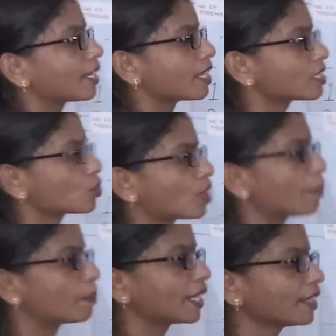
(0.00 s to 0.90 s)
days to
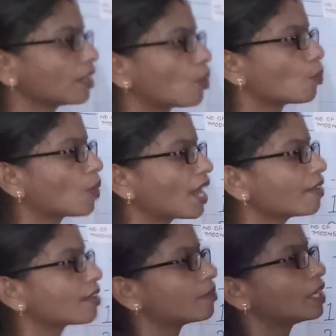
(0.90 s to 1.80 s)
complete one
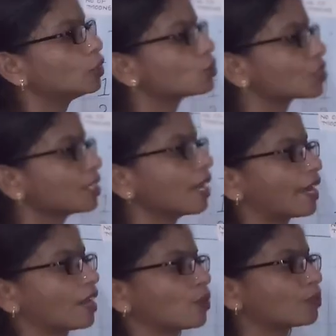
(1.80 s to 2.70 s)
revolution
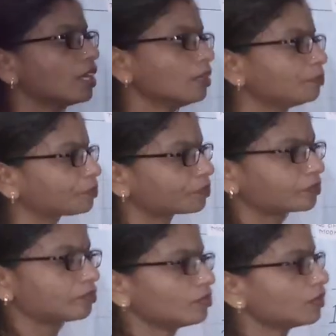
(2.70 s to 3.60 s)
around the
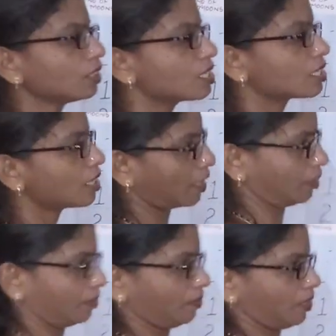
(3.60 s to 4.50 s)
sun.
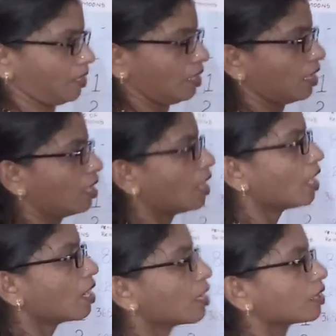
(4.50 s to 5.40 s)

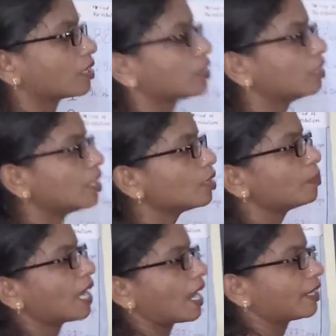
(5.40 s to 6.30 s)
The third
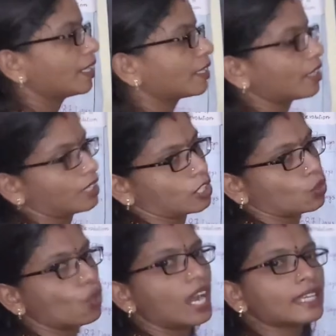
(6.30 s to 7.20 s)
planet in the
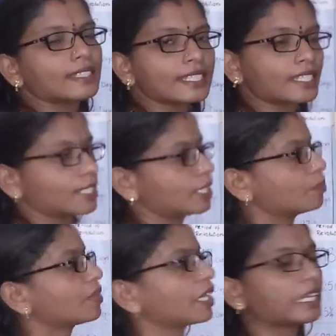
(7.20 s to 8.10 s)
solar
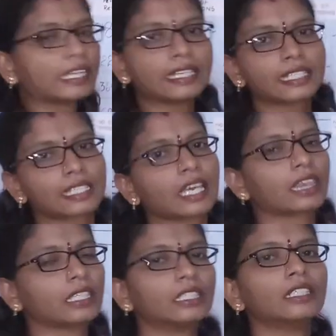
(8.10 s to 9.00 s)
system is
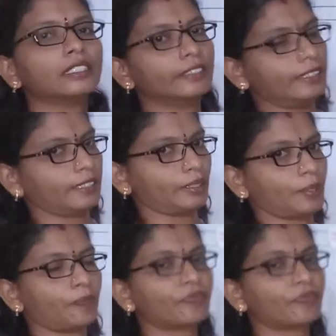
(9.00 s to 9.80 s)
the Earth.